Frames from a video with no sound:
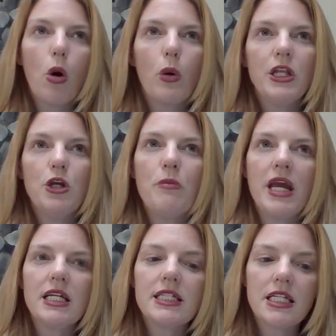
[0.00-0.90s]
When you
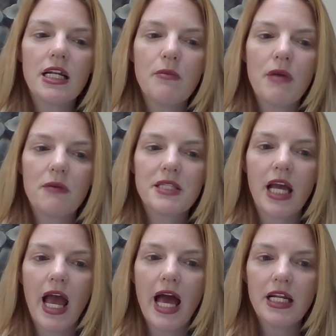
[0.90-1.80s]
make study maps
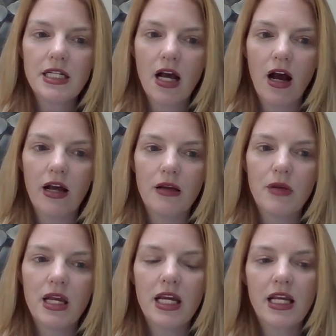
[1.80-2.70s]
ahead of
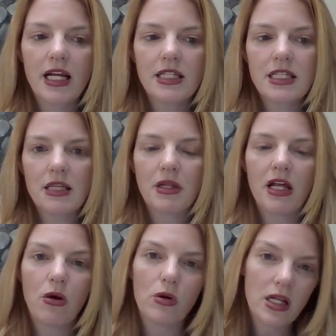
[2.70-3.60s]
time, it gets some of
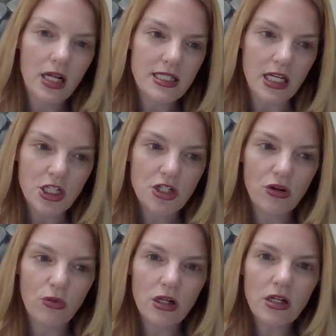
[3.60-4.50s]
that
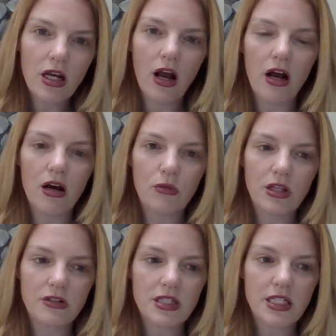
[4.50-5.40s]
organizational work
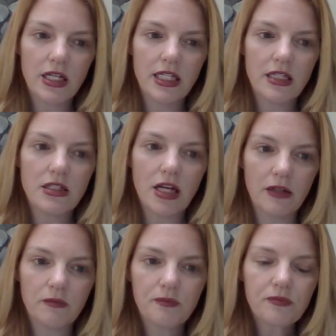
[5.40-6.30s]
with your studying
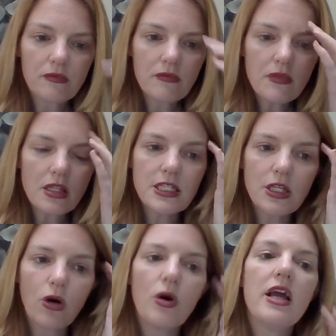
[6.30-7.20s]
done.
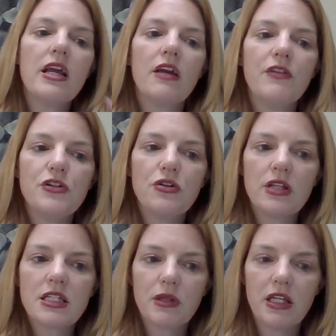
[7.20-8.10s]
So if you do
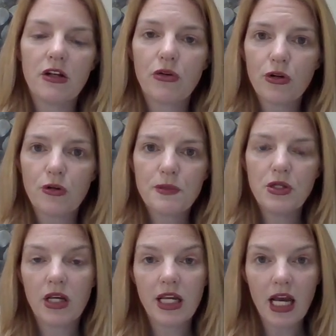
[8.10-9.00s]
this within groups,
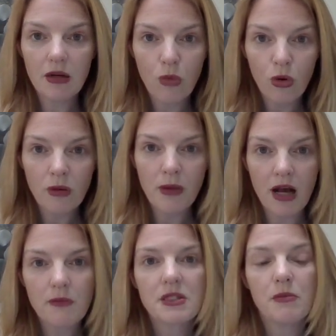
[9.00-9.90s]
you can get more
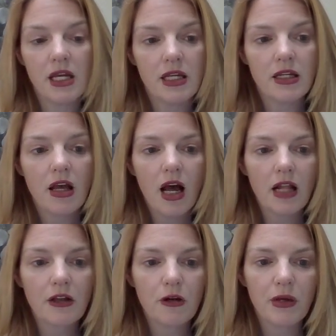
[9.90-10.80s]
maps made
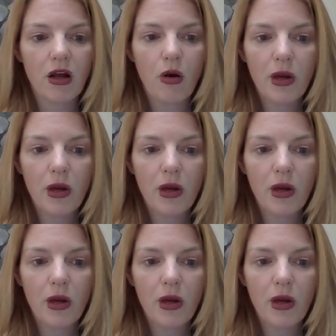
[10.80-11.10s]
a little bit